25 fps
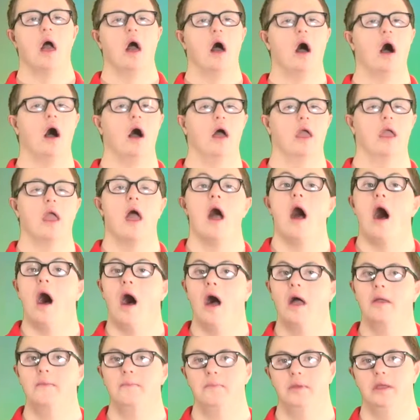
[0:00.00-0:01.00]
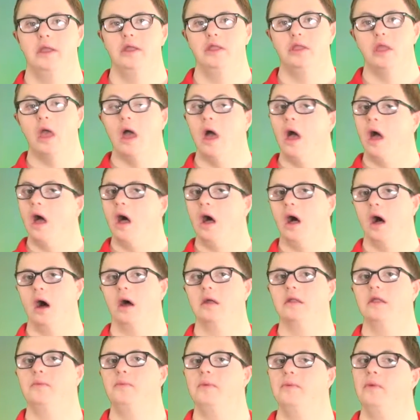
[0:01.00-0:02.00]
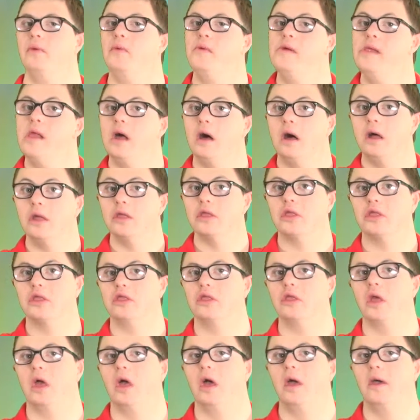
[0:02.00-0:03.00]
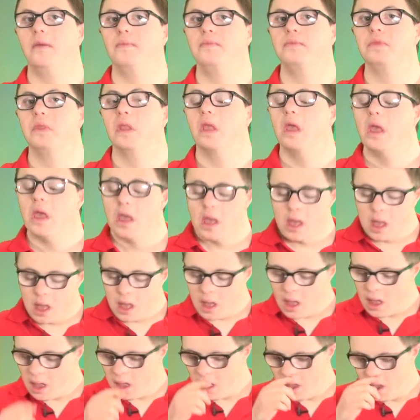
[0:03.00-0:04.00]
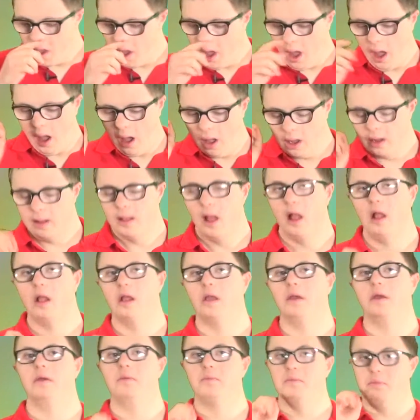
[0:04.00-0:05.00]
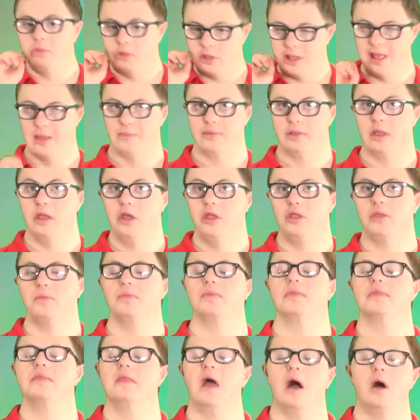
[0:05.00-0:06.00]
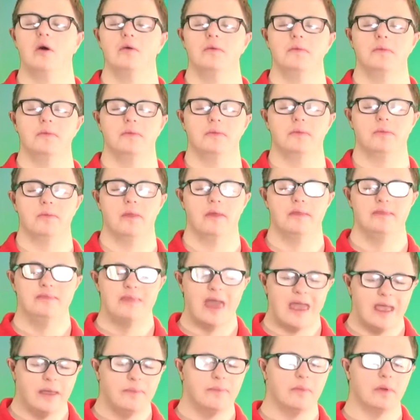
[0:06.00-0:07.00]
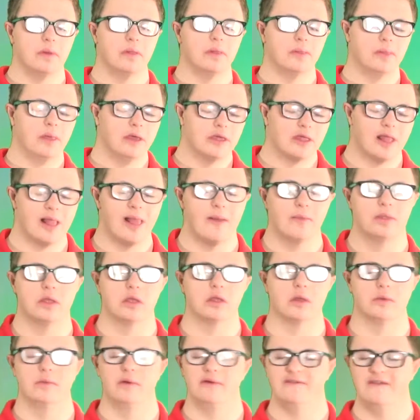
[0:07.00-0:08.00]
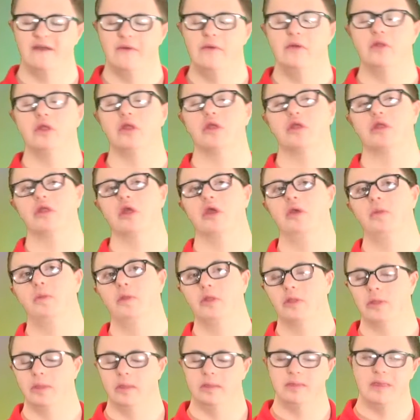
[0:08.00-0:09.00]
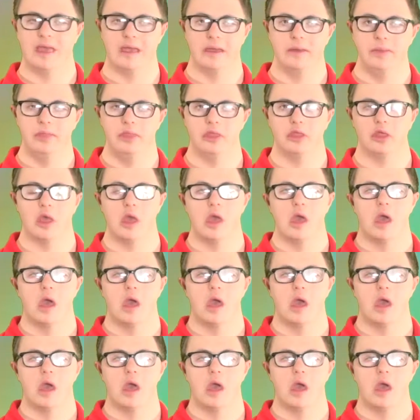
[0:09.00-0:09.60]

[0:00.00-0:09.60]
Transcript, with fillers: Hi, I'm Peter. Are you performing arts? Um, I like celebrities. Now, the name, these celebrities are my favourites, so these are the names